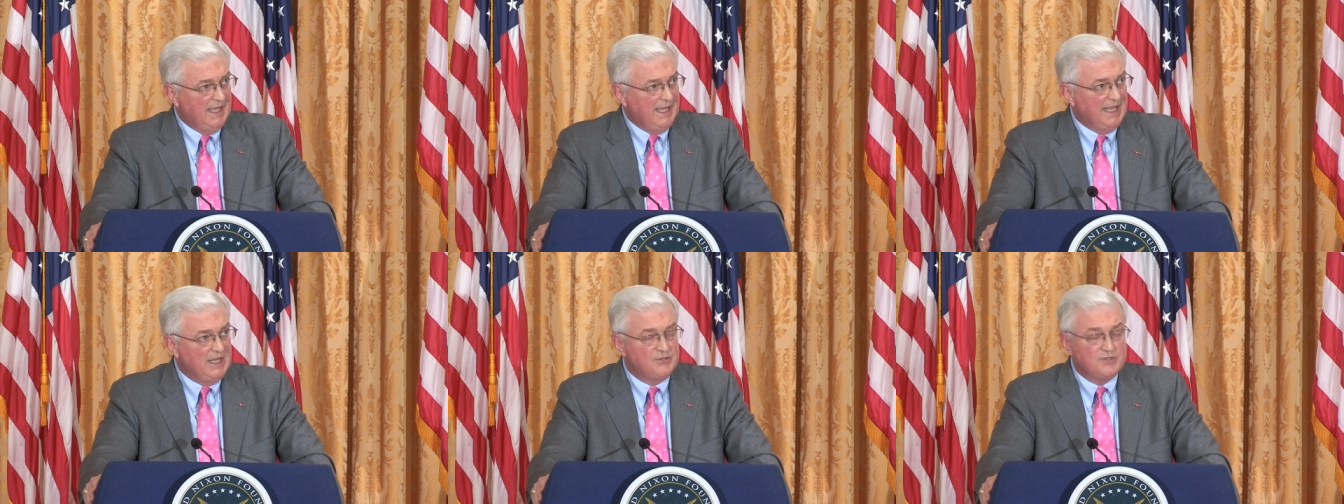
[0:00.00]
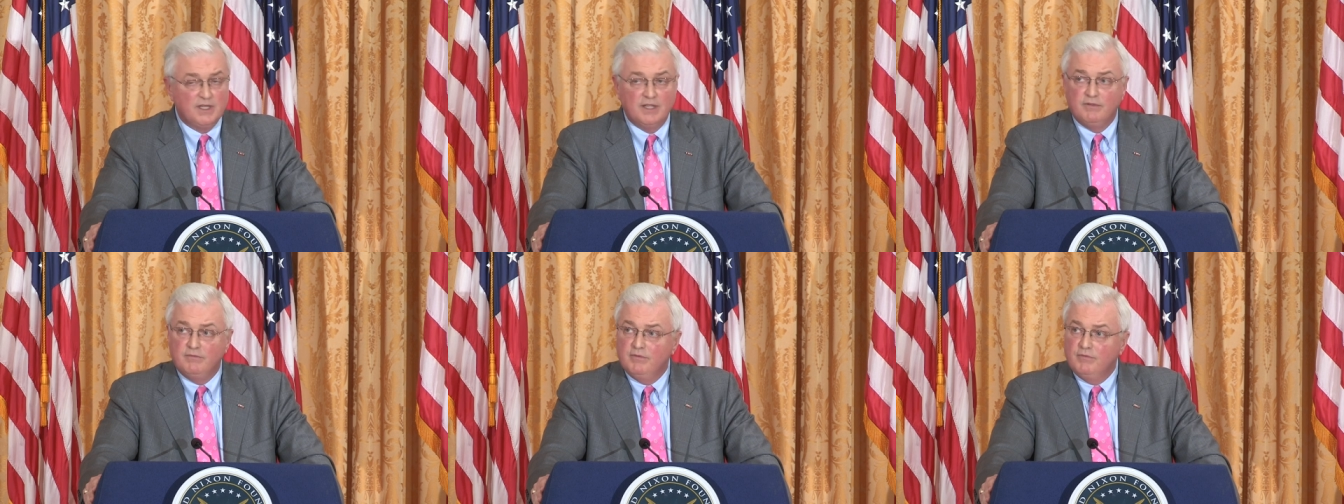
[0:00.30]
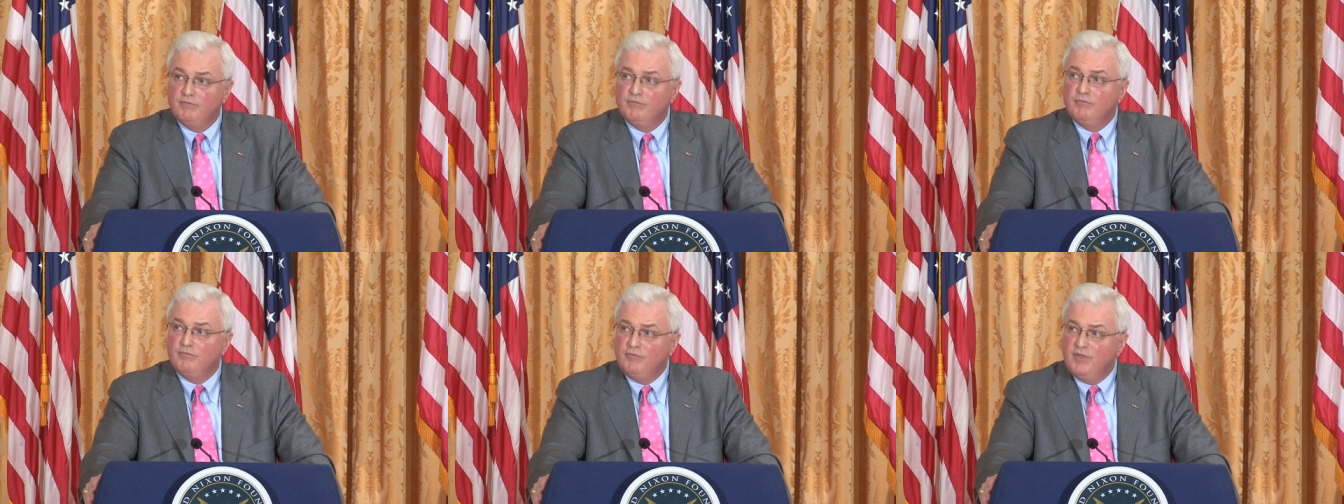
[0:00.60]
He said,
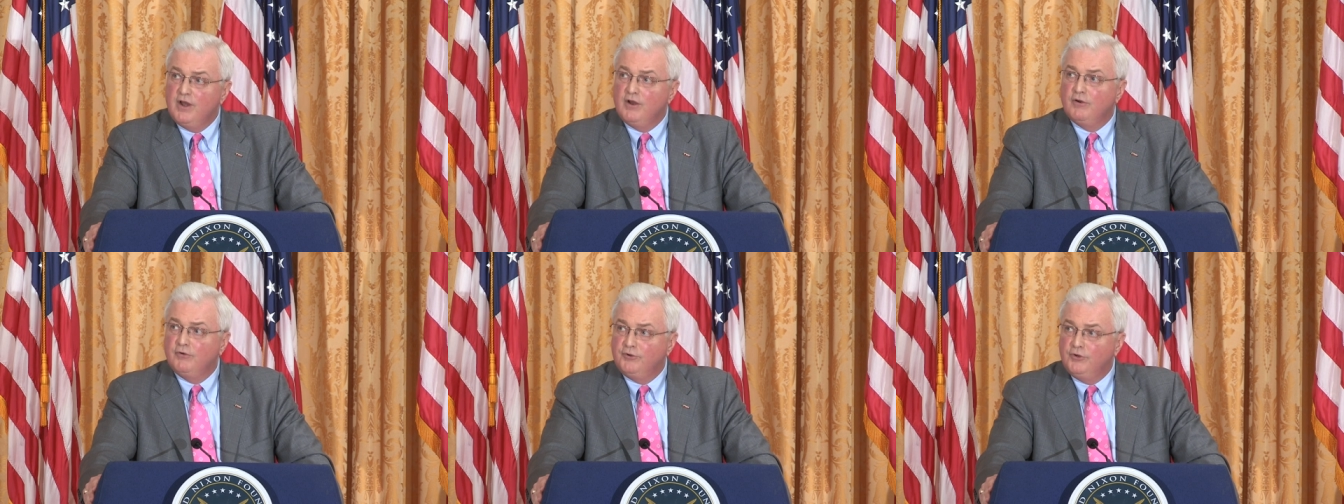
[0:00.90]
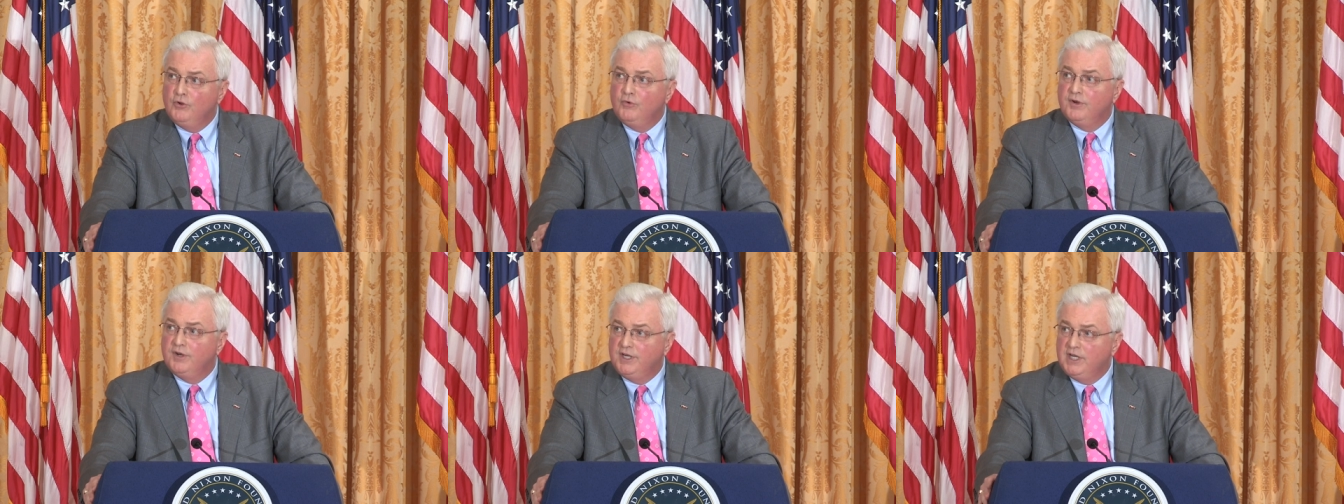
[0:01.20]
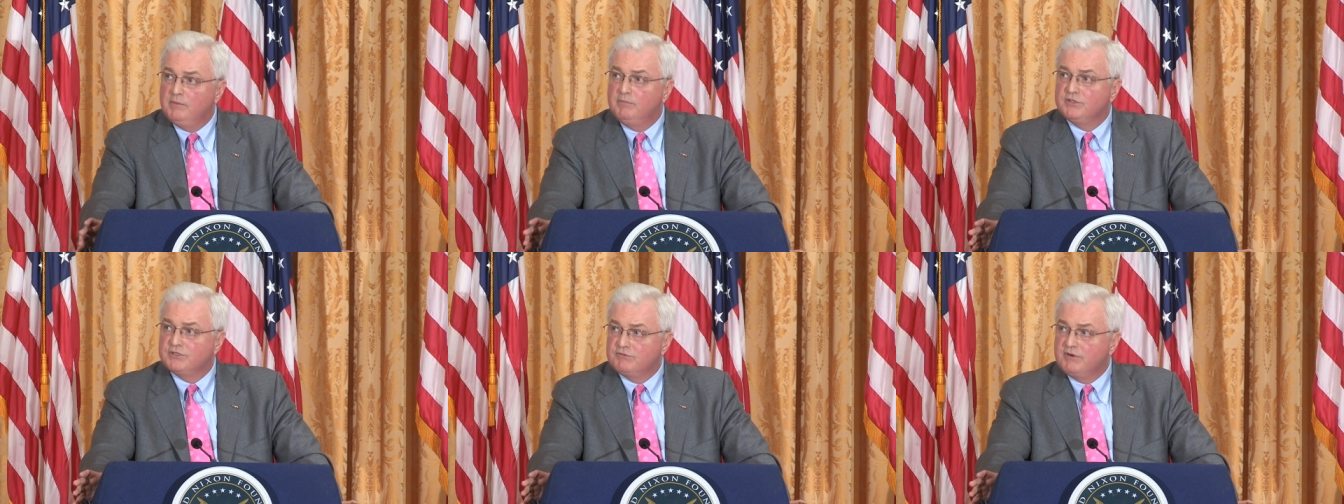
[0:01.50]
They're doing a
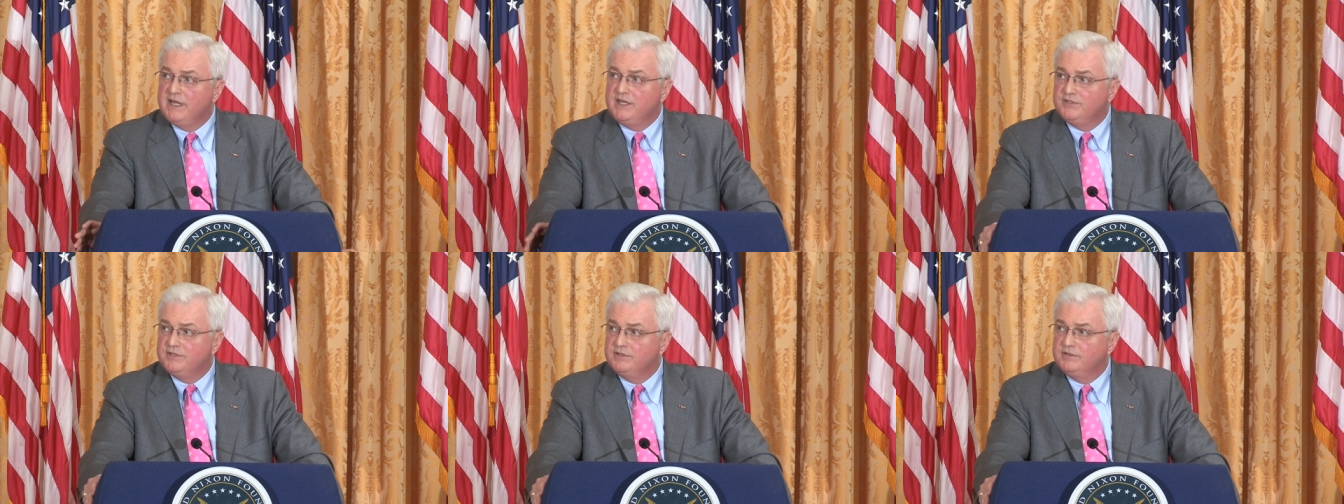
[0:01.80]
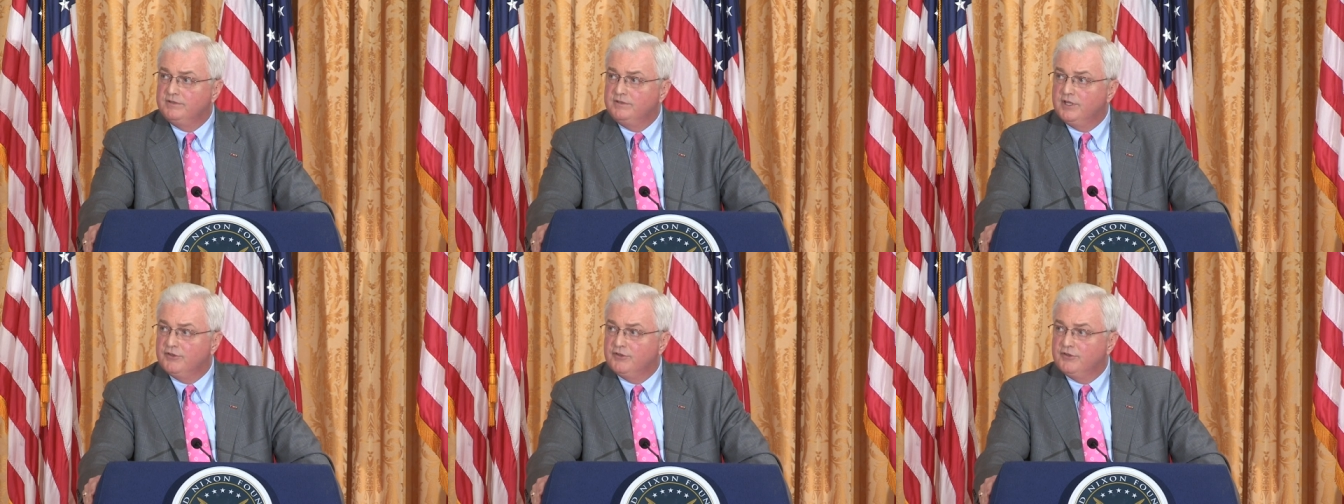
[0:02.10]
demonstration